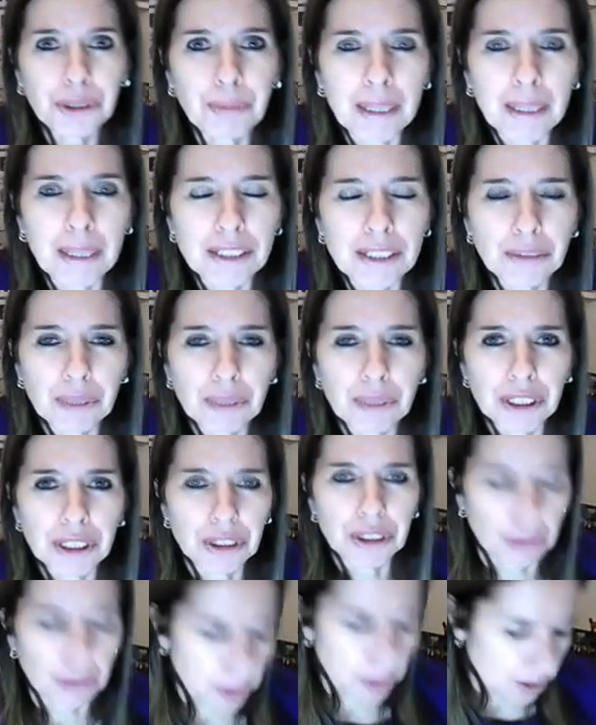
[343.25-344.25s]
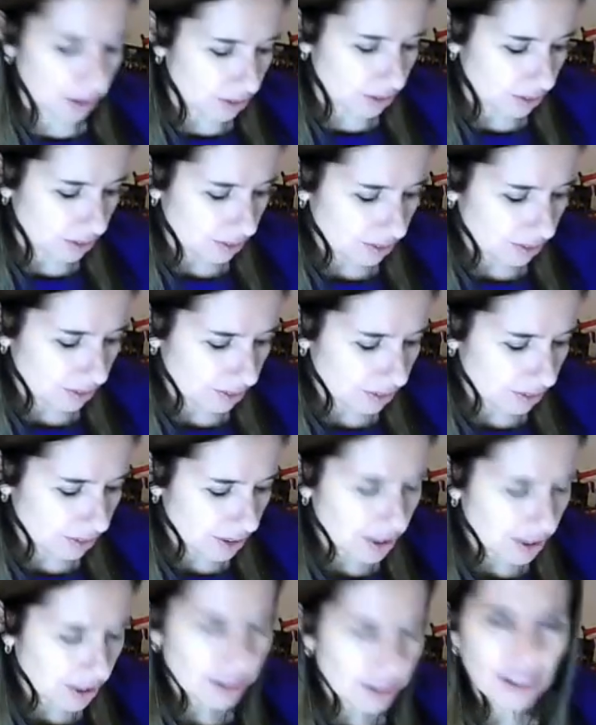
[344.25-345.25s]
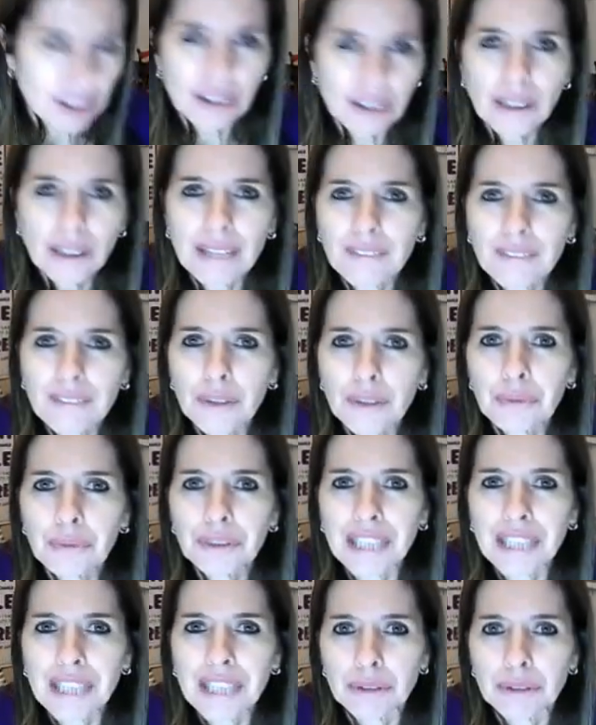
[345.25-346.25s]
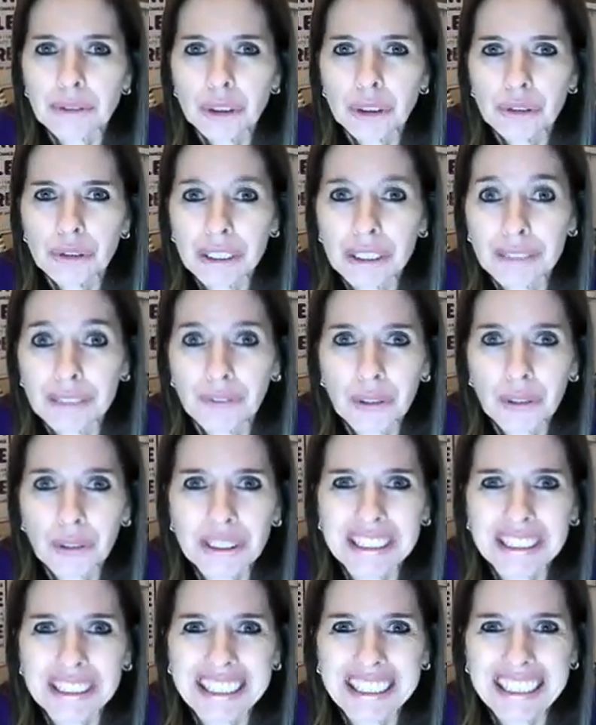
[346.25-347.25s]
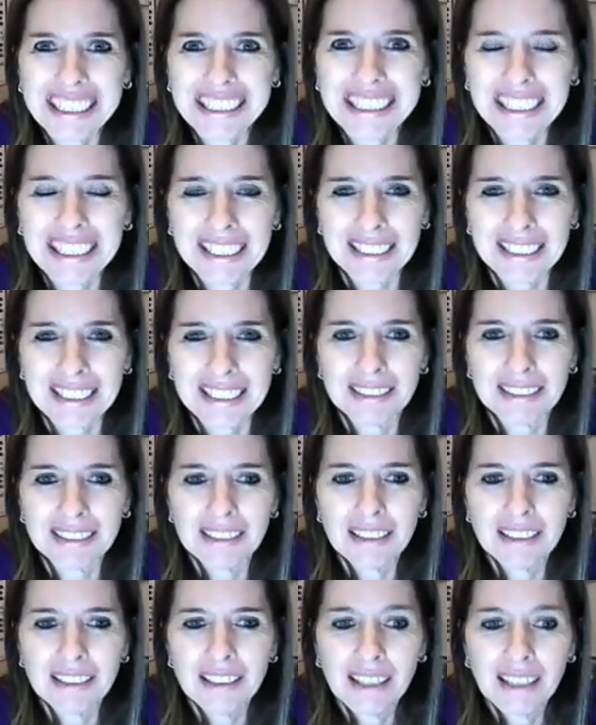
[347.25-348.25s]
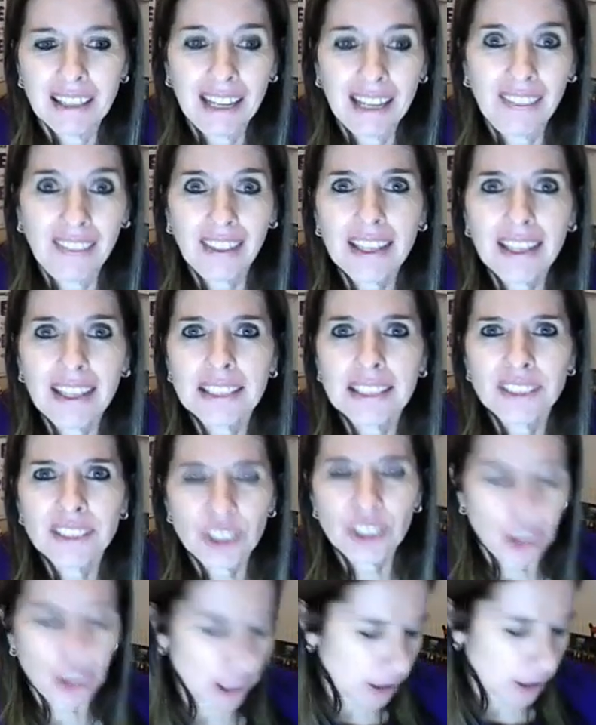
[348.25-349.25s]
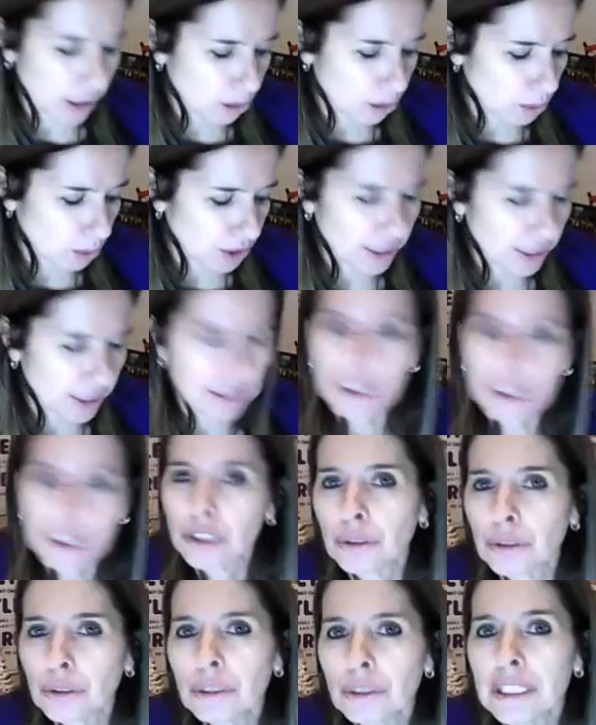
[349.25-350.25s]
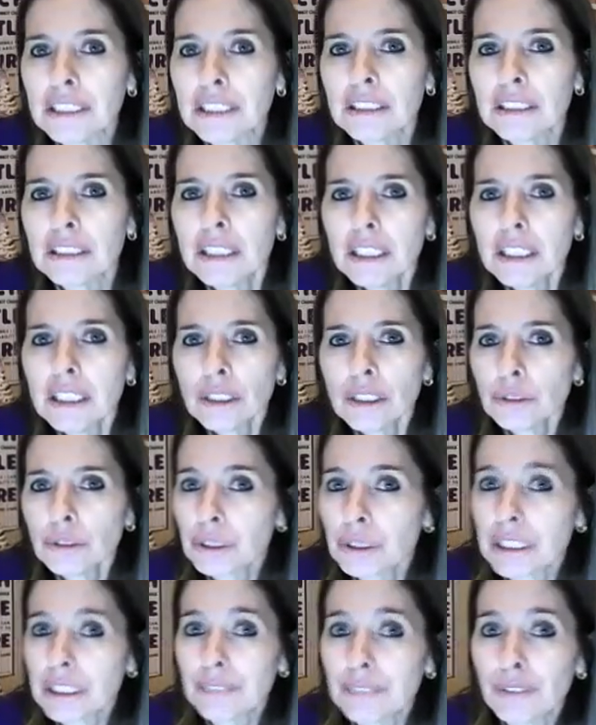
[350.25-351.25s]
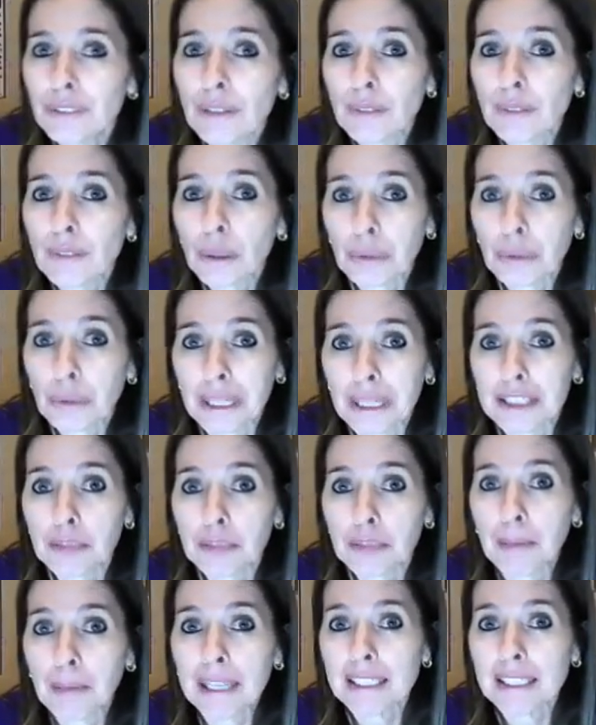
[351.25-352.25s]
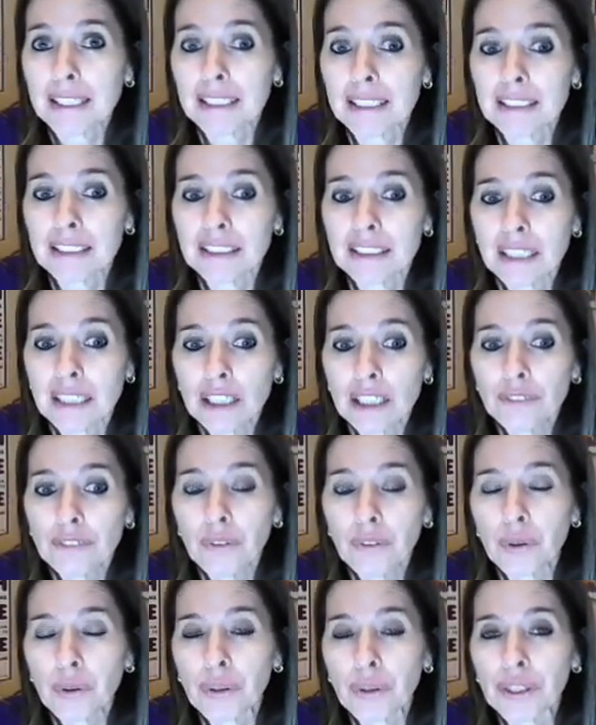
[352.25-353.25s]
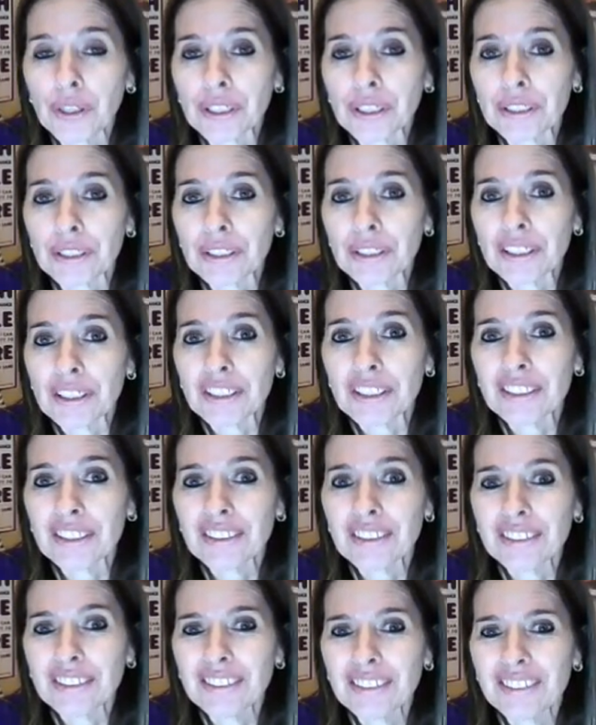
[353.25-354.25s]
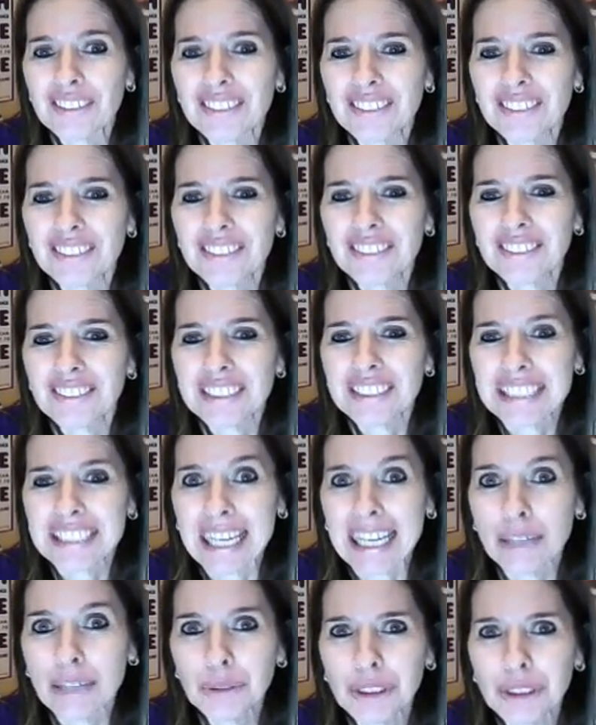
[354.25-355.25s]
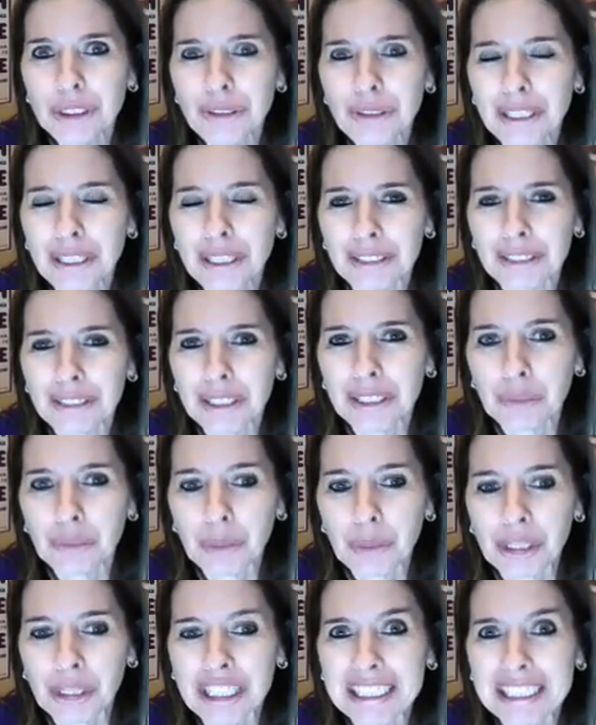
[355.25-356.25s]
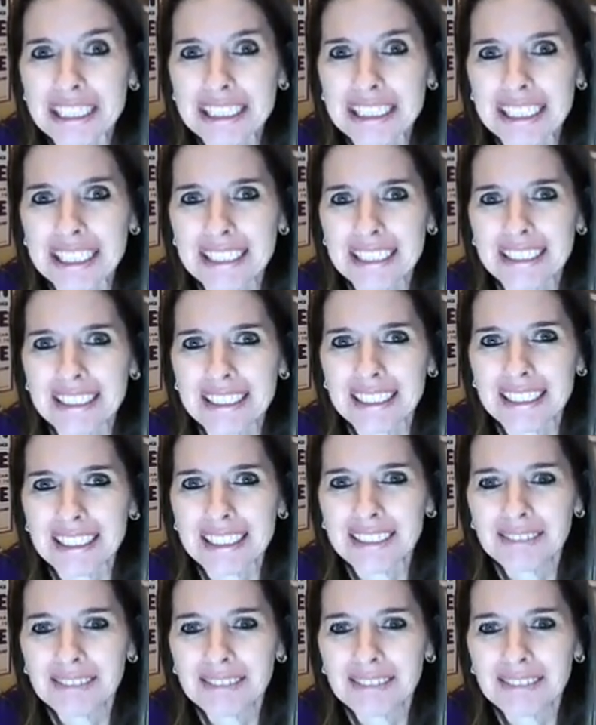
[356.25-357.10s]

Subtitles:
Blend to read your word. Do you have the sounds you need for city? And then check your word against the screen to see if you have the correct spellings for the sounds you hear in the word city.